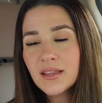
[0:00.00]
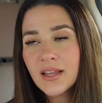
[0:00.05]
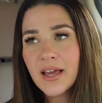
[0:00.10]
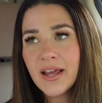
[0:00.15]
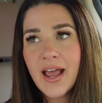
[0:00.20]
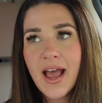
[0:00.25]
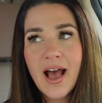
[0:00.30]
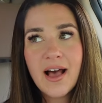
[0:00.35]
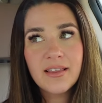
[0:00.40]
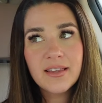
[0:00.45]

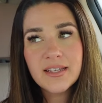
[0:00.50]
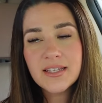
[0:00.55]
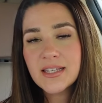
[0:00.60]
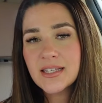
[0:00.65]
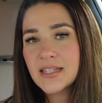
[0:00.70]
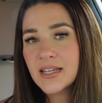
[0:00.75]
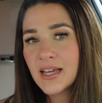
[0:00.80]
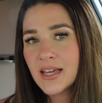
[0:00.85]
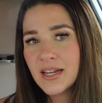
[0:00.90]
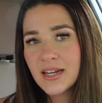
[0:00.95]
Like Alex
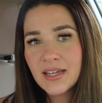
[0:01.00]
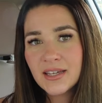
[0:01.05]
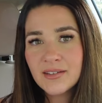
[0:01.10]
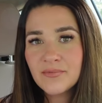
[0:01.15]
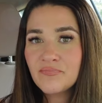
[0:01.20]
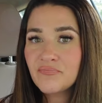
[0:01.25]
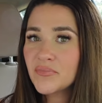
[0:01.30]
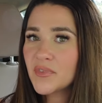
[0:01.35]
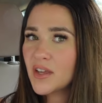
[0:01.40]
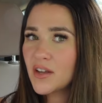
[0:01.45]
isn't
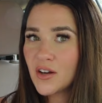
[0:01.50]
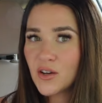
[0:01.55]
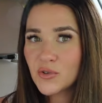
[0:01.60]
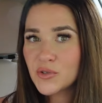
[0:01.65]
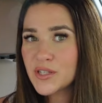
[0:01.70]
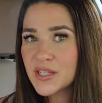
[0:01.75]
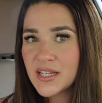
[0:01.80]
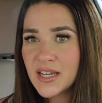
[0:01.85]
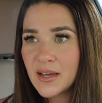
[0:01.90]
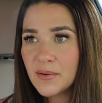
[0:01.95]
getting, you know,
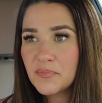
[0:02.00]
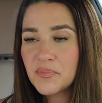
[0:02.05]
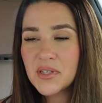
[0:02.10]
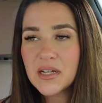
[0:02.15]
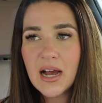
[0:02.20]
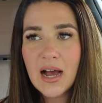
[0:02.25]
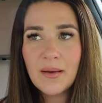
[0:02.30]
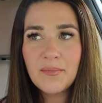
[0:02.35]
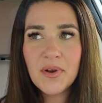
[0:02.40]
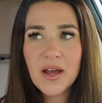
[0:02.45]
snipped.
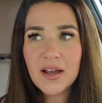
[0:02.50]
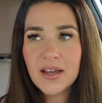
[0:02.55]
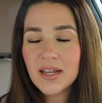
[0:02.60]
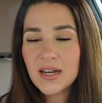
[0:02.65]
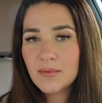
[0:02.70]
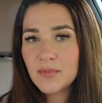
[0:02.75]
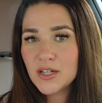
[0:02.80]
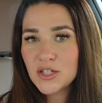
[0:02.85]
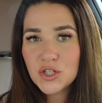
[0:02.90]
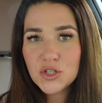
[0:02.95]
I'm not
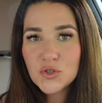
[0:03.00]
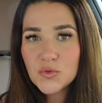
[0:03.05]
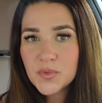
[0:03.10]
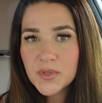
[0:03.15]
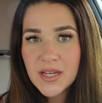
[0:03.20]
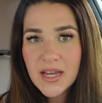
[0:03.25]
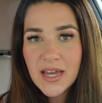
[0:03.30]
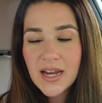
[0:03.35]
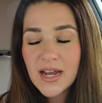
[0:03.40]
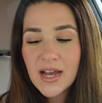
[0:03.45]
getting my tubes
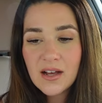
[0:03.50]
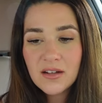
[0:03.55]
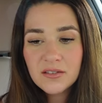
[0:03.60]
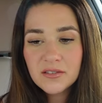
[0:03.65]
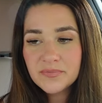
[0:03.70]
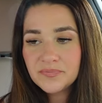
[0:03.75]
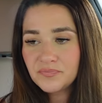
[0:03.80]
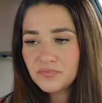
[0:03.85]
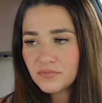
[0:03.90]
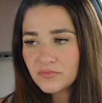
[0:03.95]
taken out